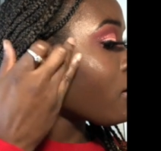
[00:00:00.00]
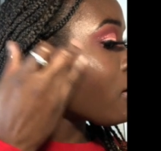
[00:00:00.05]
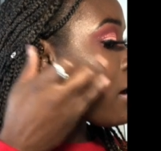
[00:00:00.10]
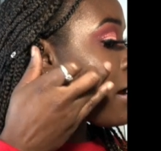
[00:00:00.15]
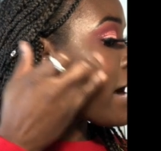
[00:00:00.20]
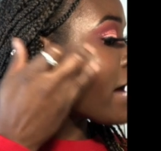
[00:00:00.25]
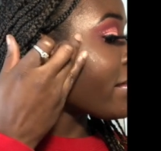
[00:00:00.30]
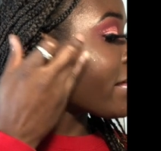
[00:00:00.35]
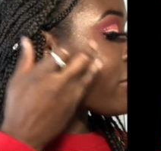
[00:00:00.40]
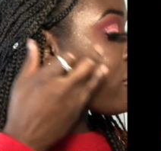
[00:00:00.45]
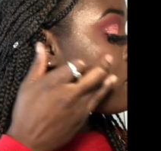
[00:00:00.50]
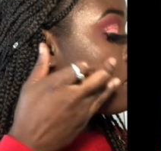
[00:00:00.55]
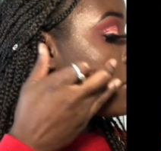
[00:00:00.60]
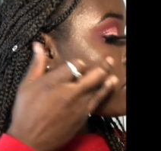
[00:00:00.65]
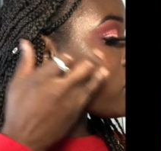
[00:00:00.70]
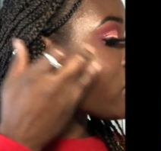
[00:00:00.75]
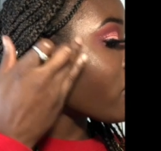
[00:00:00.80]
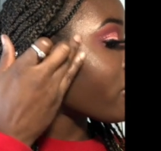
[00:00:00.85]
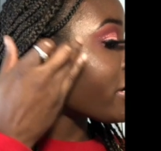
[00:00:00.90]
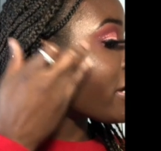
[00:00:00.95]
highlighter
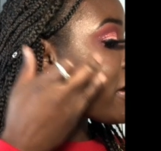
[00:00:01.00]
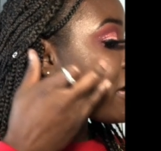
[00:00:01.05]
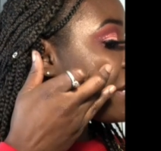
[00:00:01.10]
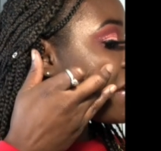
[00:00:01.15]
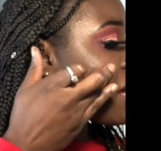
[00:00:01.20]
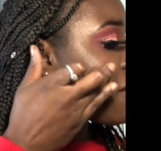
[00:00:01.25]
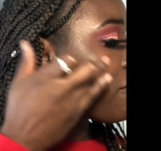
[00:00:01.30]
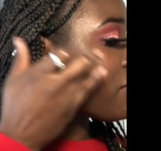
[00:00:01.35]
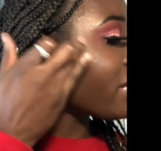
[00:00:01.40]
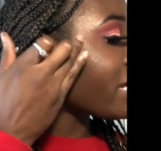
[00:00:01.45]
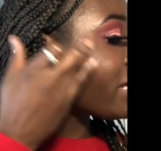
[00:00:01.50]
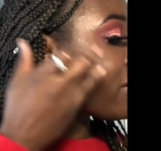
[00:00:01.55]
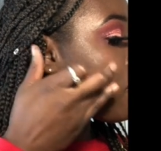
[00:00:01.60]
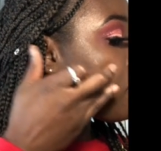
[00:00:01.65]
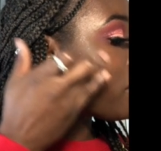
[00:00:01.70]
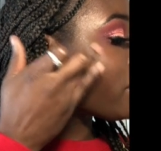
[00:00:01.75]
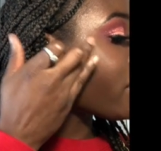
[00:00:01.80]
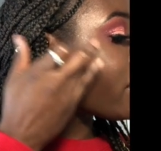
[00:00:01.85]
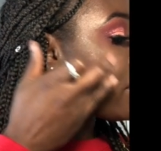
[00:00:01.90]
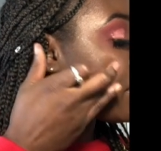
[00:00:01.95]
brush out here, and I don't feel like I
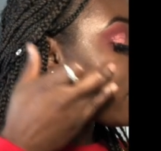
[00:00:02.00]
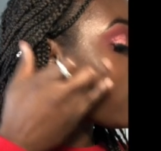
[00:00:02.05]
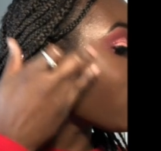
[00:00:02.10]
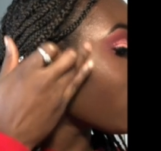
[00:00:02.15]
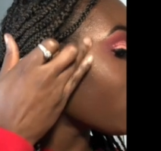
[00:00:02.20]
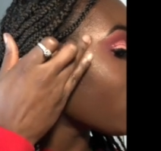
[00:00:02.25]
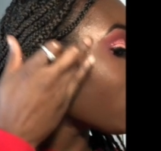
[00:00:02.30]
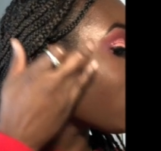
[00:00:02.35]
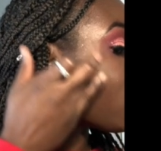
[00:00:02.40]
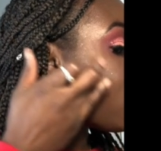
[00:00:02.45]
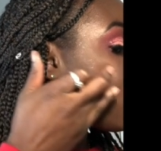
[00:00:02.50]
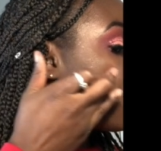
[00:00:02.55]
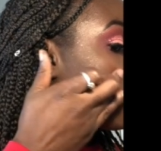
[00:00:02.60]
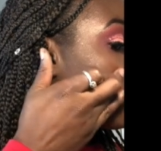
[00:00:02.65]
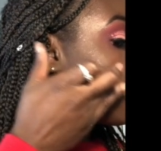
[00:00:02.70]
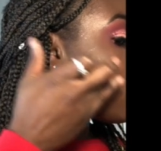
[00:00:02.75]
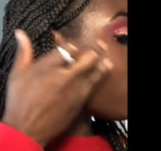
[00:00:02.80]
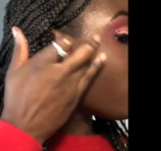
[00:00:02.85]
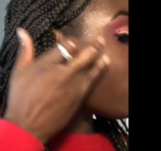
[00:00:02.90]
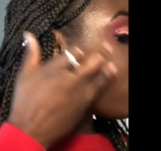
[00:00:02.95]
want to get it.
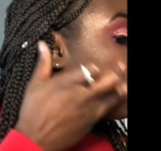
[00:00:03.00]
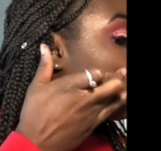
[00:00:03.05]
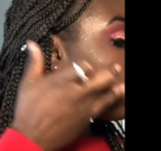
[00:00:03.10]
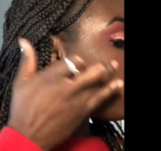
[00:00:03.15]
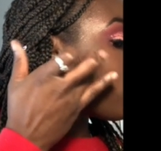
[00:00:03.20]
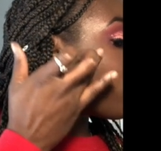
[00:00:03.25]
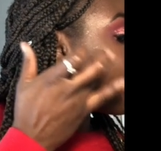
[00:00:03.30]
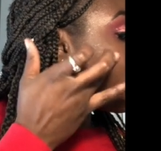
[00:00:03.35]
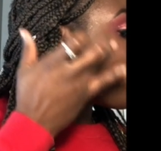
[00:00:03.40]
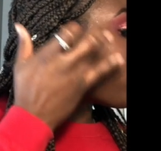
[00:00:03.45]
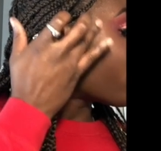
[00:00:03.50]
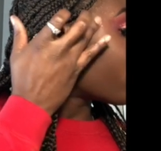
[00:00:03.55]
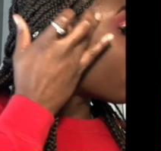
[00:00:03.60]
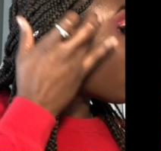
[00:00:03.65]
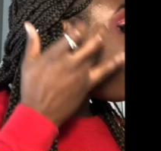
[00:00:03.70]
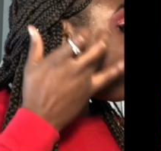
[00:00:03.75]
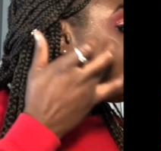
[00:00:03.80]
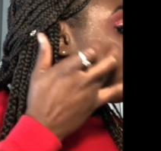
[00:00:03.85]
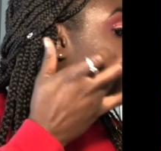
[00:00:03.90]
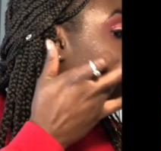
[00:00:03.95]
So we're gonna use my
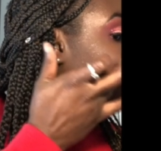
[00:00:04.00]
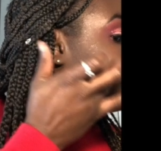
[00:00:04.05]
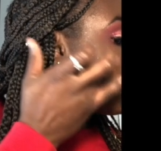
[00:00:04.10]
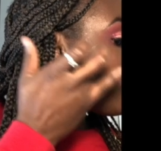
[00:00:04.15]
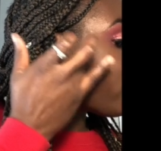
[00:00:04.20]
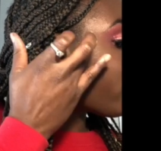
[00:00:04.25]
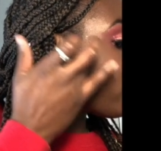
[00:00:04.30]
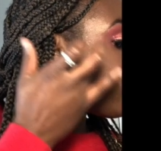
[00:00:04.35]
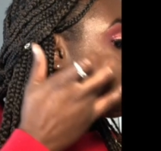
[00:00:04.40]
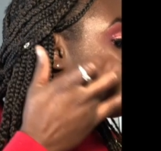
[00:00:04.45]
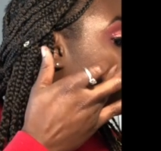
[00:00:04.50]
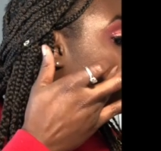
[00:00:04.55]
fingers here too.